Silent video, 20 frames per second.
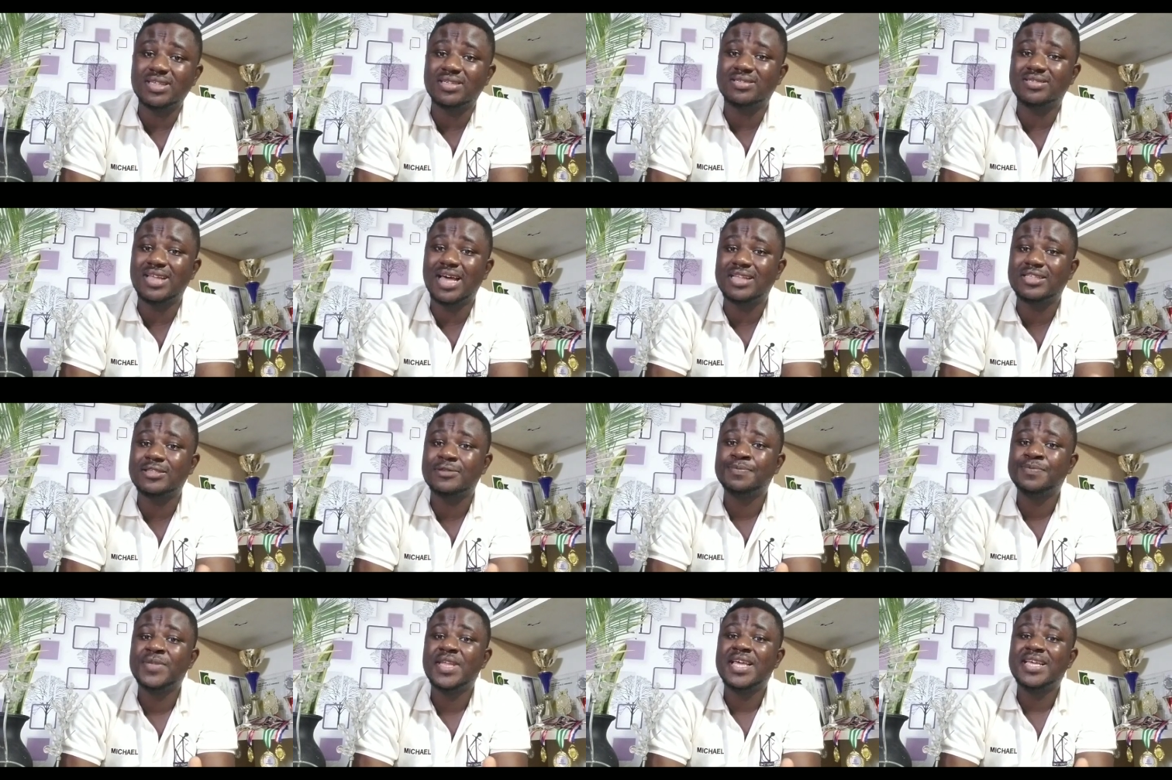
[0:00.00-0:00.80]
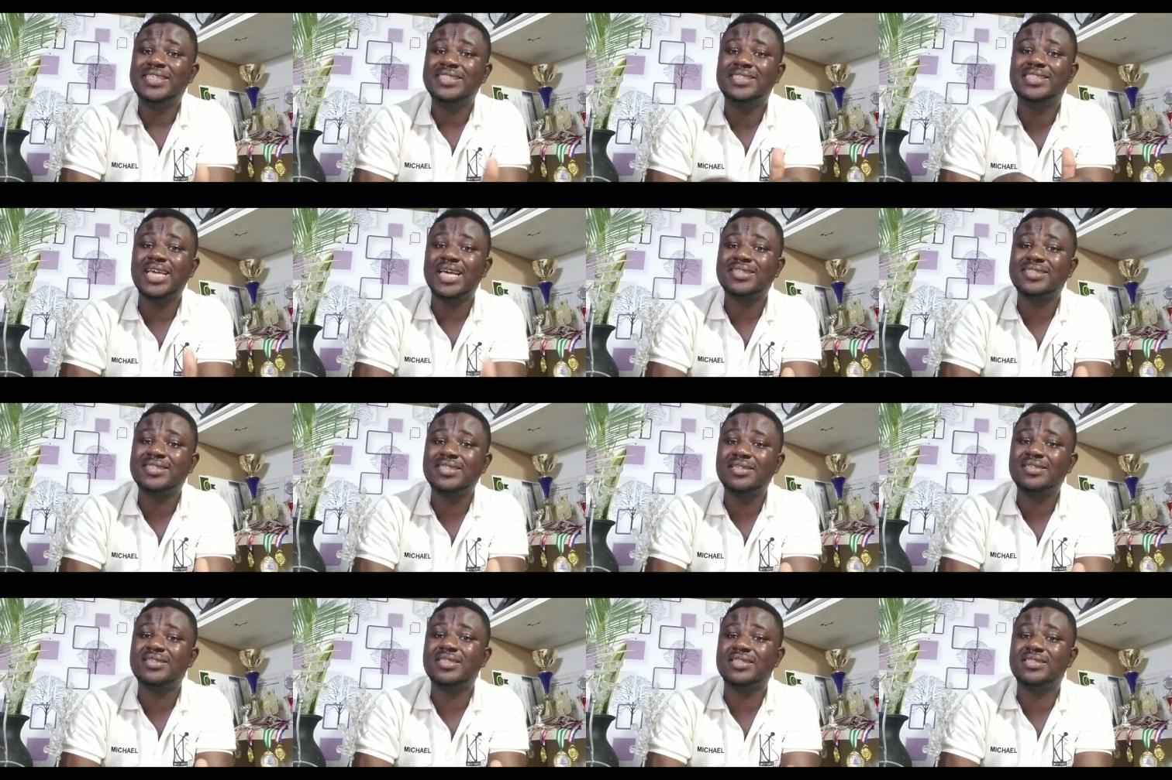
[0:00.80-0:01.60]
is that
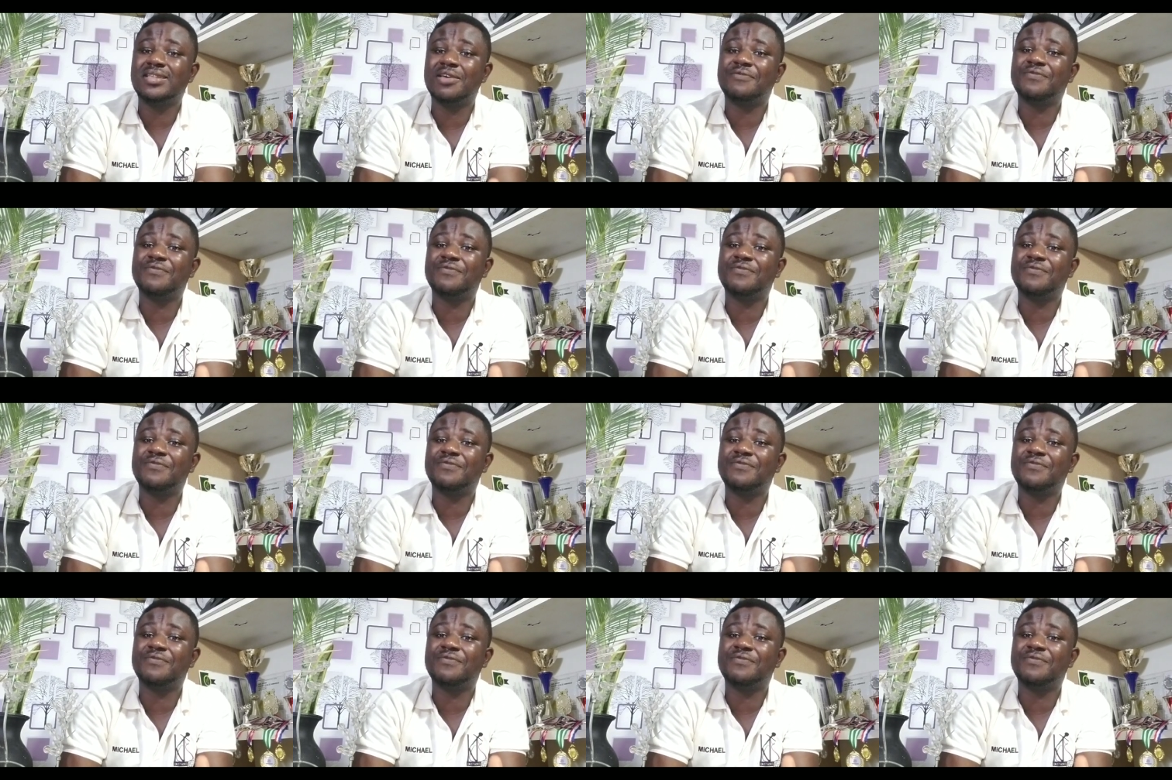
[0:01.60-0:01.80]
justice is the